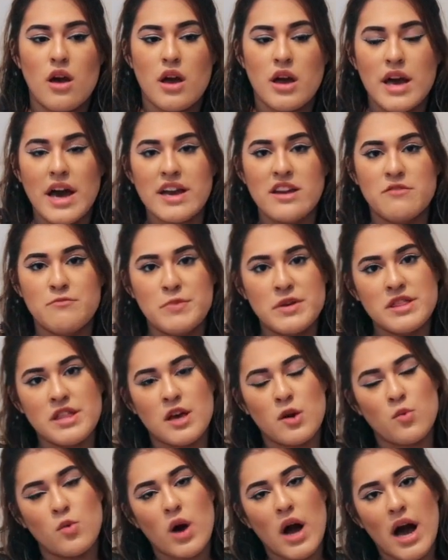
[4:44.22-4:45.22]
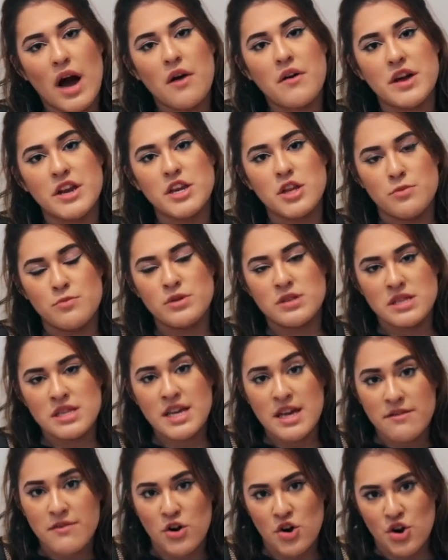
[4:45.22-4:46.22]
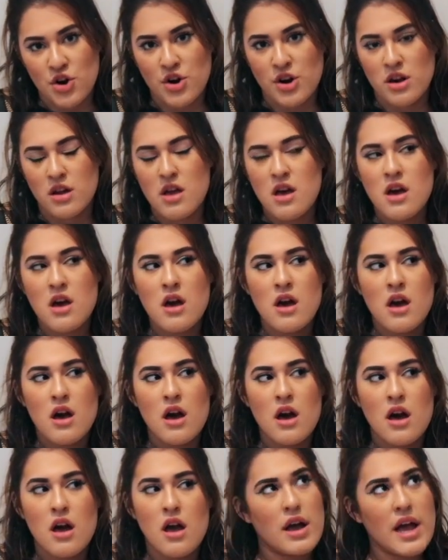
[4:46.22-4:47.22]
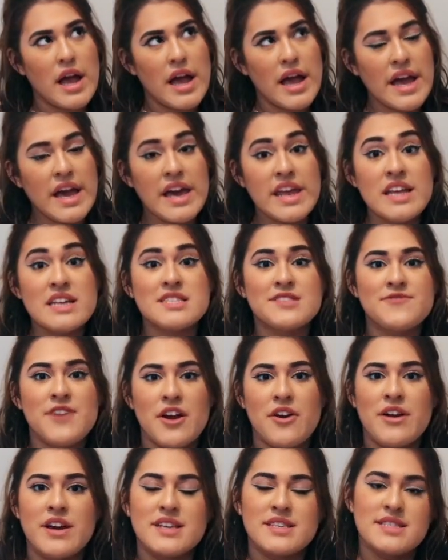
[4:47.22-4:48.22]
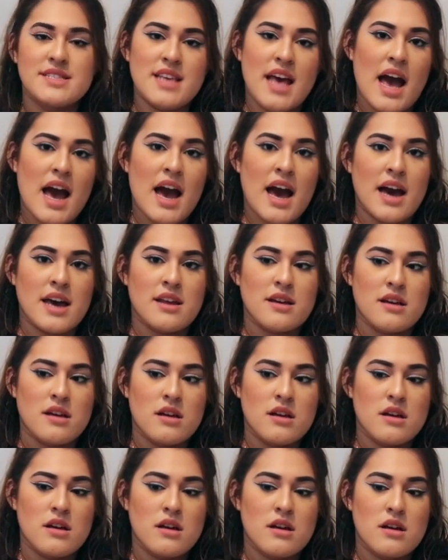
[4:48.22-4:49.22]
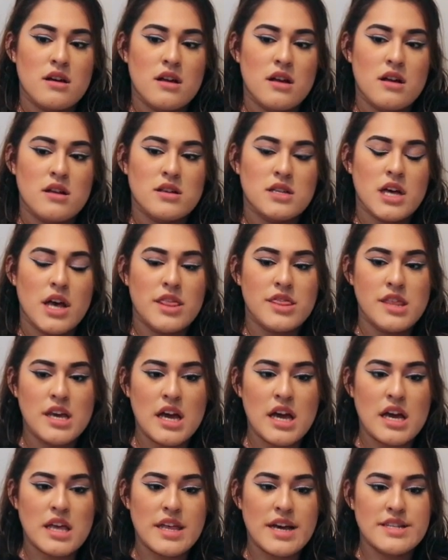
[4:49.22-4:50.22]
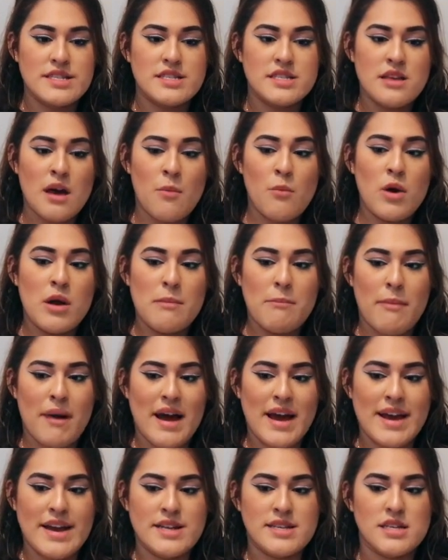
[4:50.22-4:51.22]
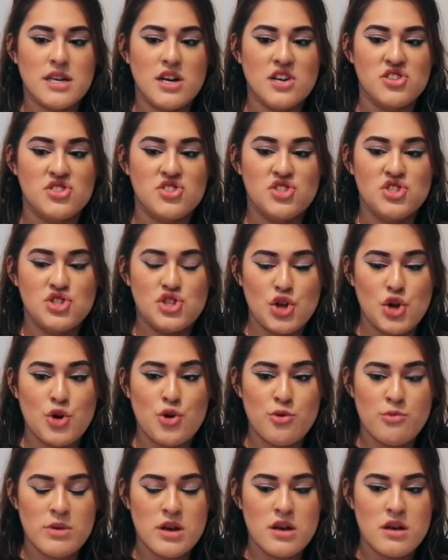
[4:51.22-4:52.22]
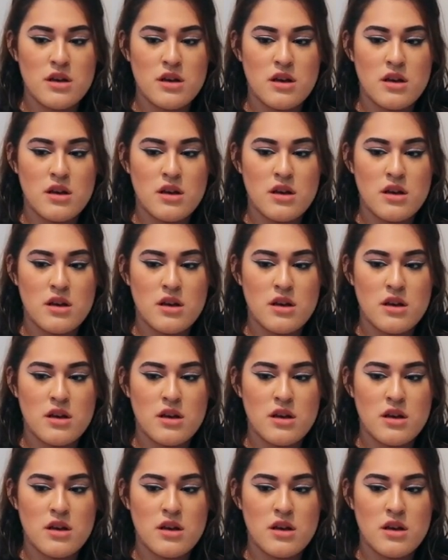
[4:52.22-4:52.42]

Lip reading: kind of been like, well, how can you believe her? It is very sad to think that someone might assume